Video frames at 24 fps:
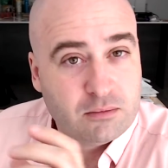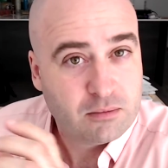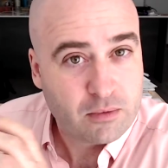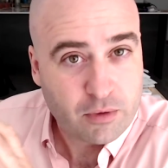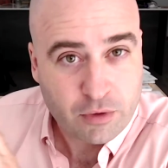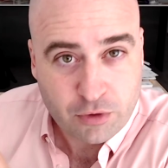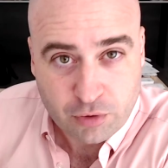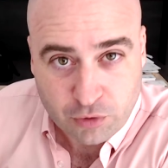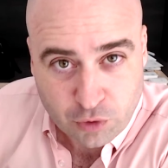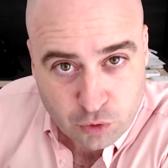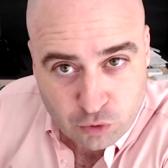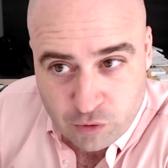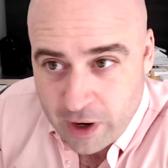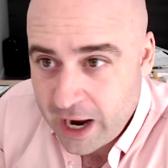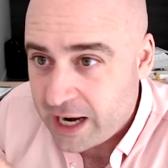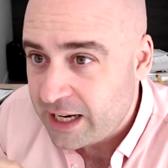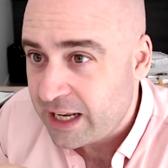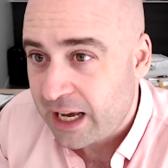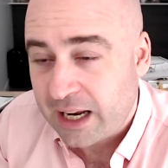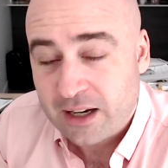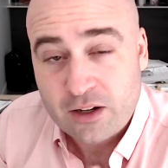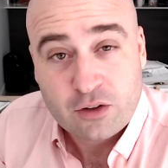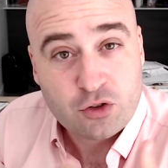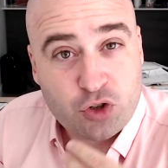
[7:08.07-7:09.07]
through
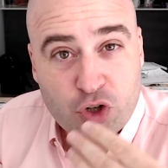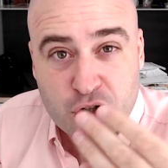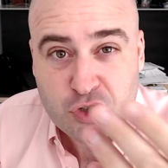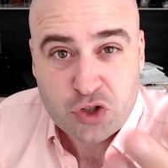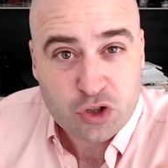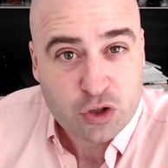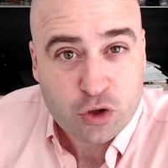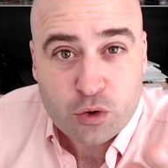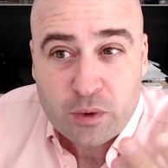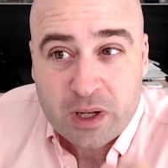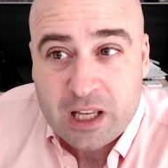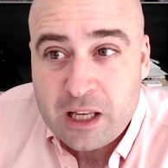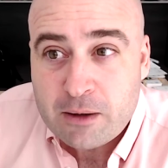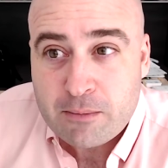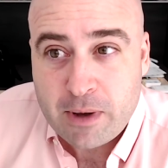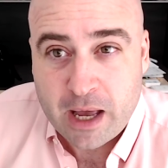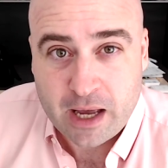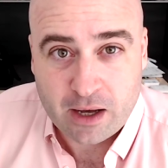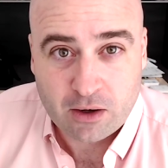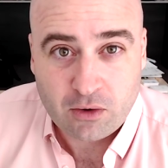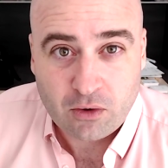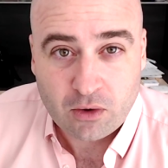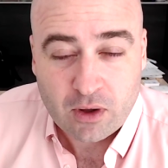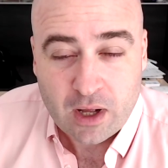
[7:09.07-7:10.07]
Reddit, just through
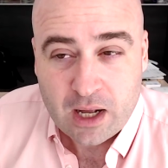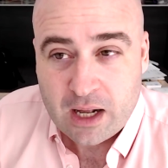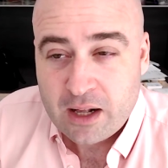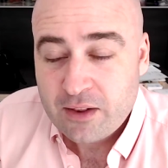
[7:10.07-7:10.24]
email.